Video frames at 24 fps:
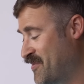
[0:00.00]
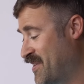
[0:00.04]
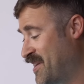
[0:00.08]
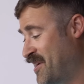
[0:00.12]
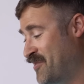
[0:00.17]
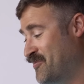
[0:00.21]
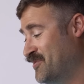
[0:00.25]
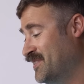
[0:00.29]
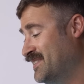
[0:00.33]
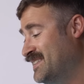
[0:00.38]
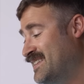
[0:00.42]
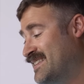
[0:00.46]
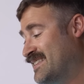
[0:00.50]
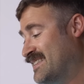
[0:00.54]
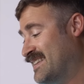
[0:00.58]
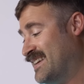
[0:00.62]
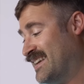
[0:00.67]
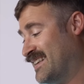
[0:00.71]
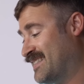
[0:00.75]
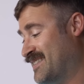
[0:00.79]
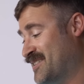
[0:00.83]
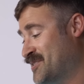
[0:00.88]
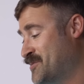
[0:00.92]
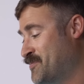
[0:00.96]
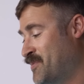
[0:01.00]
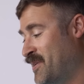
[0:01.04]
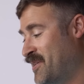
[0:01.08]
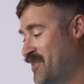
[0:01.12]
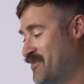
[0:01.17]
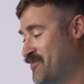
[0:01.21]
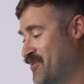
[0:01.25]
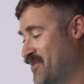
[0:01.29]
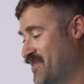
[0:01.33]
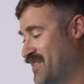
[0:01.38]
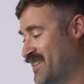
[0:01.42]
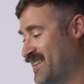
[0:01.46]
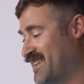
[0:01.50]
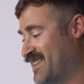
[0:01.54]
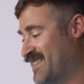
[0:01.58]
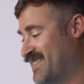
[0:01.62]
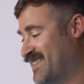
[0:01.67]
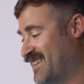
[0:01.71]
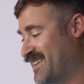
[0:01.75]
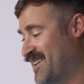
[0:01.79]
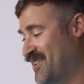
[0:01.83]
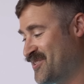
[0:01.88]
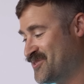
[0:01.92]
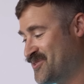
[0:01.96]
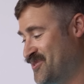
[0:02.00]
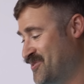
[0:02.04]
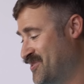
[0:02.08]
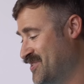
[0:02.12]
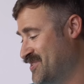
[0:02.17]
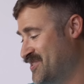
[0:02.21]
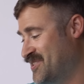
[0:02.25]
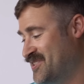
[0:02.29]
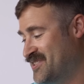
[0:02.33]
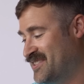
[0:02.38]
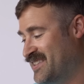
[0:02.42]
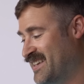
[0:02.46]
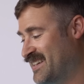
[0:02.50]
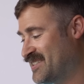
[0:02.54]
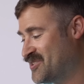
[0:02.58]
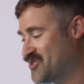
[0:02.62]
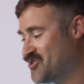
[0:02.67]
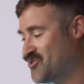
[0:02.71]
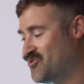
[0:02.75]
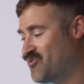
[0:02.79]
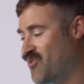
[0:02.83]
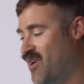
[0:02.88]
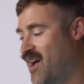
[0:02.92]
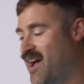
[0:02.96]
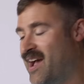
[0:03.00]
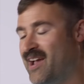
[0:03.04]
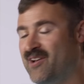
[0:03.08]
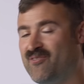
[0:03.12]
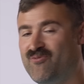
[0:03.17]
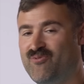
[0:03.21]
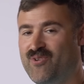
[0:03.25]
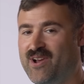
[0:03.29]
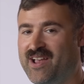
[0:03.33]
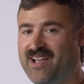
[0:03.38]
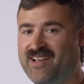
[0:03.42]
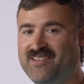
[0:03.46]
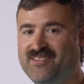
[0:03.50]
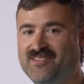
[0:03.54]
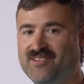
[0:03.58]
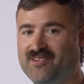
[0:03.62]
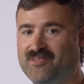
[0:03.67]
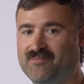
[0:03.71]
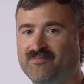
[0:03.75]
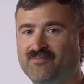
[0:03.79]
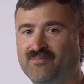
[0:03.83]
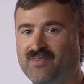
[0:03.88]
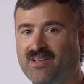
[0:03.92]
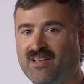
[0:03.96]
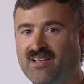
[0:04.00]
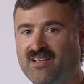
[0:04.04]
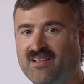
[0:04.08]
And I really think this pedal more than anything else, you can just like try random